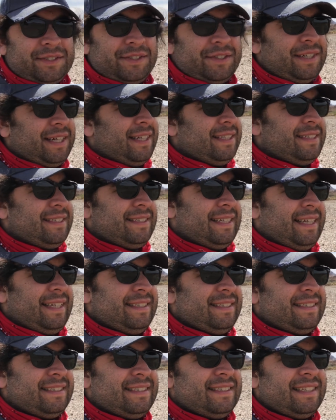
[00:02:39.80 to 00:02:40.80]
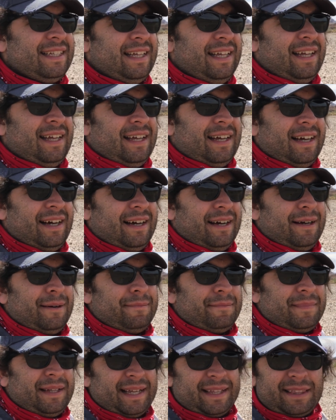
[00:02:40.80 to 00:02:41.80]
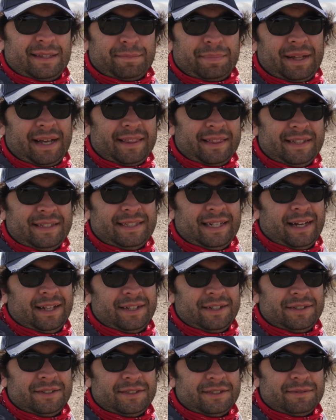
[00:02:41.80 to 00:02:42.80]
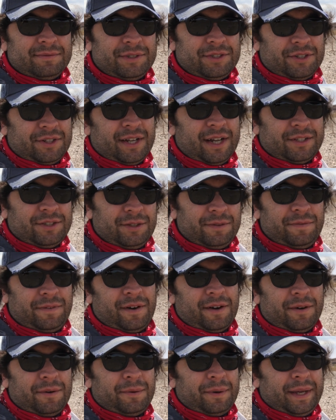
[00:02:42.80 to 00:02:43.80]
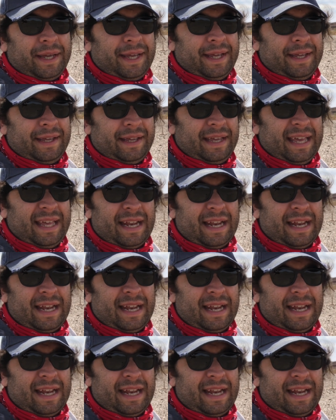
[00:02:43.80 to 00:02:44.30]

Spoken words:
United States, like the Blythe intaglios, which are not too far away, and